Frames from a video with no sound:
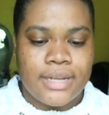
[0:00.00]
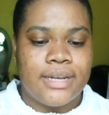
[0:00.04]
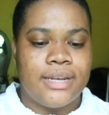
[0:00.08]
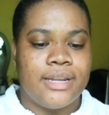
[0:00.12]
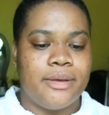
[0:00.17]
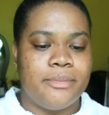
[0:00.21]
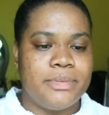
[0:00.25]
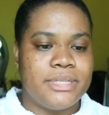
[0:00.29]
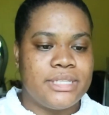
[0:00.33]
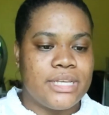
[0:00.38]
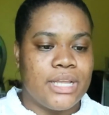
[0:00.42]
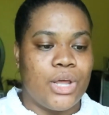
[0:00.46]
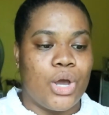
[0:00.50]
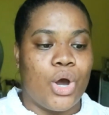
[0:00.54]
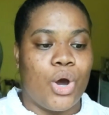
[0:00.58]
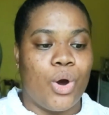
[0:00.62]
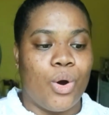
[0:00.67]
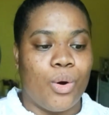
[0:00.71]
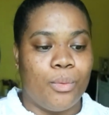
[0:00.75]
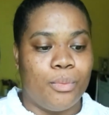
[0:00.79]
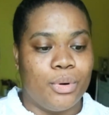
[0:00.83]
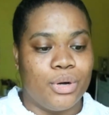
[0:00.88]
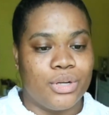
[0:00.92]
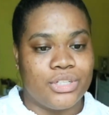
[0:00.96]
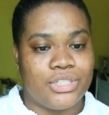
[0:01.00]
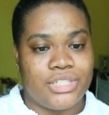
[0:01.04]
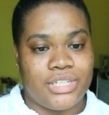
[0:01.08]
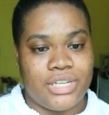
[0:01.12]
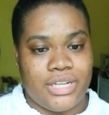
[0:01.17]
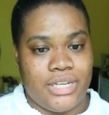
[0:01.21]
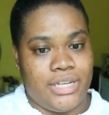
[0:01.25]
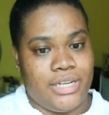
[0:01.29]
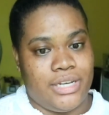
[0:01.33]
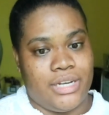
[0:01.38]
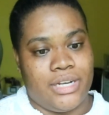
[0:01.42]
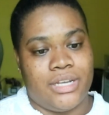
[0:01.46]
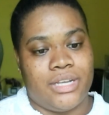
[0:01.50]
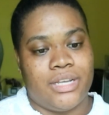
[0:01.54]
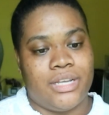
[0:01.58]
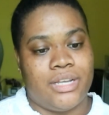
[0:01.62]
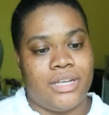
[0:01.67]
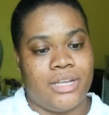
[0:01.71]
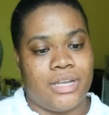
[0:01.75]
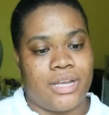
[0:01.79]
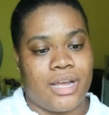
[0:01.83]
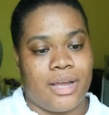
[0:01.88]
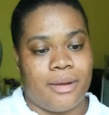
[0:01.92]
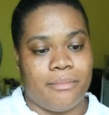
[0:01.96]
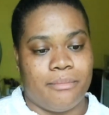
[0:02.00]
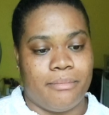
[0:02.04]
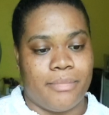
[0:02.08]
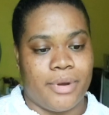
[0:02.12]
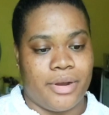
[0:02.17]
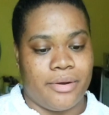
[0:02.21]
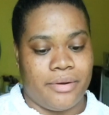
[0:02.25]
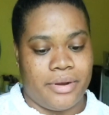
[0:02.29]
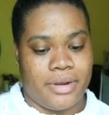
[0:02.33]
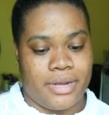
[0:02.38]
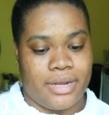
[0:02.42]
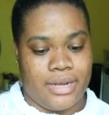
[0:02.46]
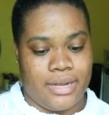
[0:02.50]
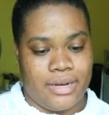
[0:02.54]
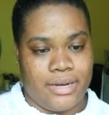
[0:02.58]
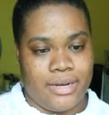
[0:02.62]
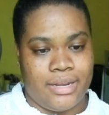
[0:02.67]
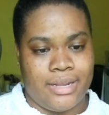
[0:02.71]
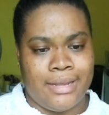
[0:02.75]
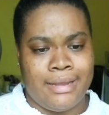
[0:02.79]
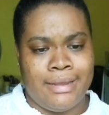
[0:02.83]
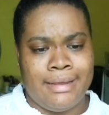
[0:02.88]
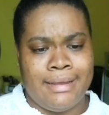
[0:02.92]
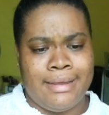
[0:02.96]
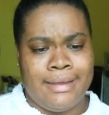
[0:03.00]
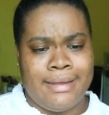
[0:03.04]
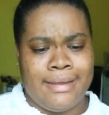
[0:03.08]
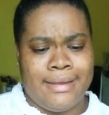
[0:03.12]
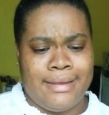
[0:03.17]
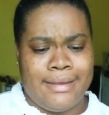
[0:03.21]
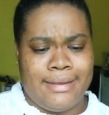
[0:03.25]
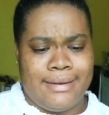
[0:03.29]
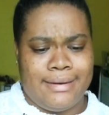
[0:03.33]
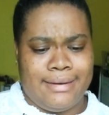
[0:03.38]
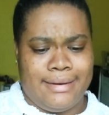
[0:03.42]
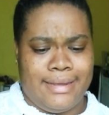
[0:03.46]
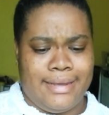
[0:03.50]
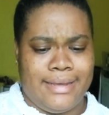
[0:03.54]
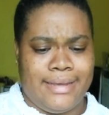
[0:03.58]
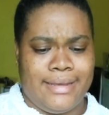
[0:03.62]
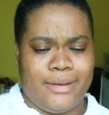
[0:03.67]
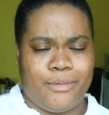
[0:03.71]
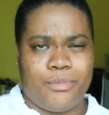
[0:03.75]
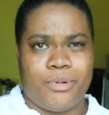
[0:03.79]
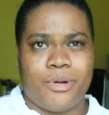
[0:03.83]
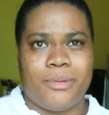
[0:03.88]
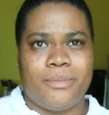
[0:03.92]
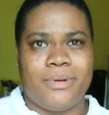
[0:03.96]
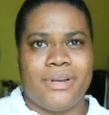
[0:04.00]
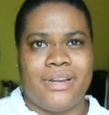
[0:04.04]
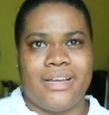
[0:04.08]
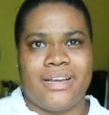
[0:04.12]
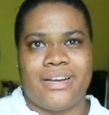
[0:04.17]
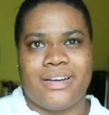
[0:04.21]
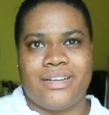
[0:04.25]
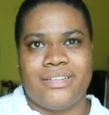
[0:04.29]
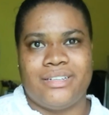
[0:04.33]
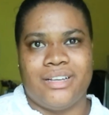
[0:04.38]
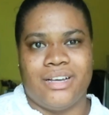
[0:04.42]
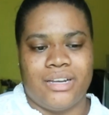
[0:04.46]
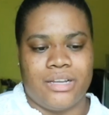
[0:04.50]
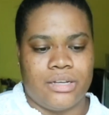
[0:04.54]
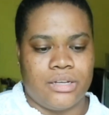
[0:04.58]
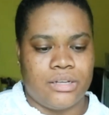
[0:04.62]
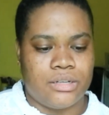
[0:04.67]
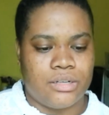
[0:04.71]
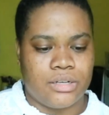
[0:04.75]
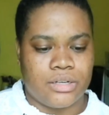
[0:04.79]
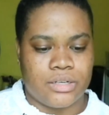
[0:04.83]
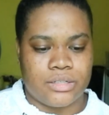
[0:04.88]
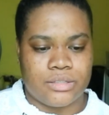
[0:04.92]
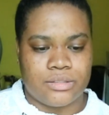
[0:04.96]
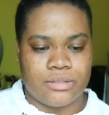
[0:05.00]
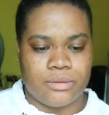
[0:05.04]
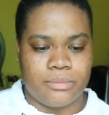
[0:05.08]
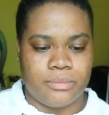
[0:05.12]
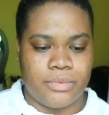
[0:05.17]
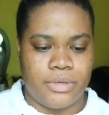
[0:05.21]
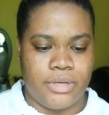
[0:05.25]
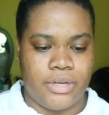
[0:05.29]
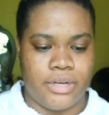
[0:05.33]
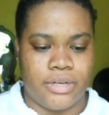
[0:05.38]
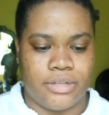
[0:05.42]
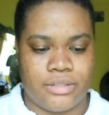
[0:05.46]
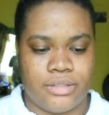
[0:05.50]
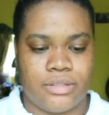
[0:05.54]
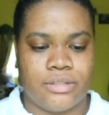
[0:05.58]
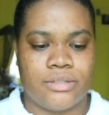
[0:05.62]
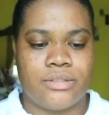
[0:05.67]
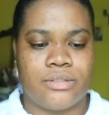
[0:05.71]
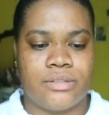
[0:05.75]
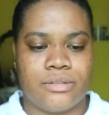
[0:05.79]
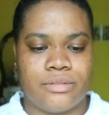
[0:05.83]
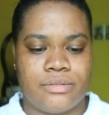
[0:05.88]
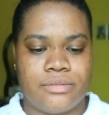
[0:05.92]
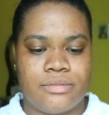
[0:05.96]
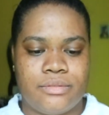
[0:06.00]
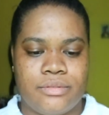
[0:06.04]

let me tell you how much in American, like probably like $1 or something there. So,